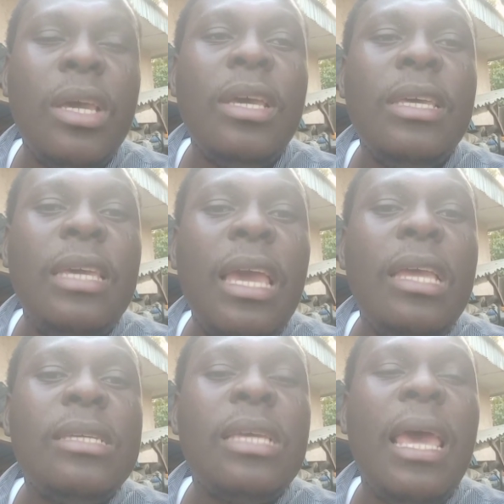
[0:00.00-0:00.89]

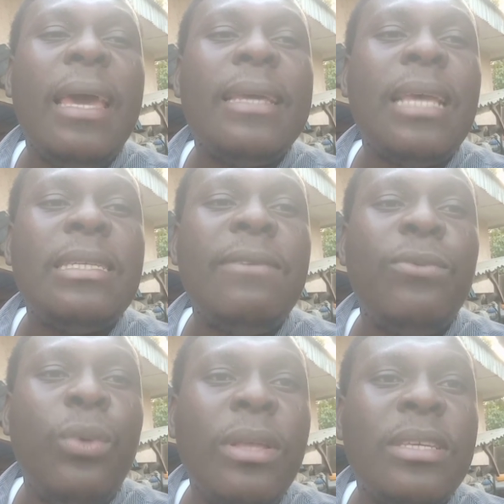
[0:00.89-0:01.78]
gains excessive
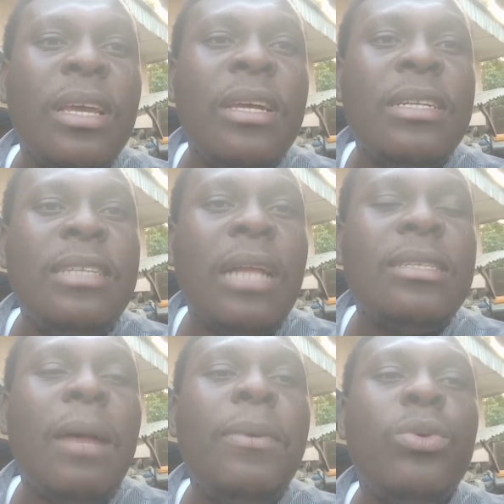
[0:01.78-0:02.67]
weight, that
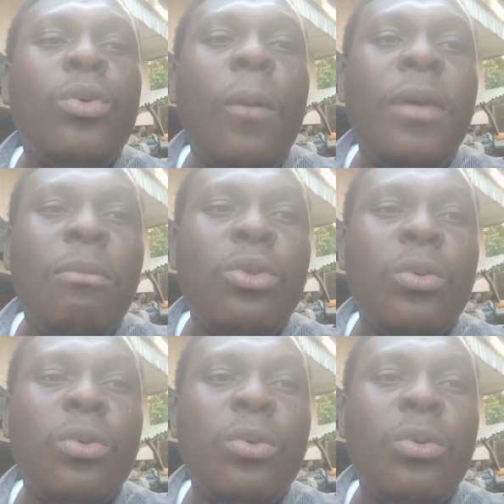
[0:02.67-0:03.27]
rabbit will not be able to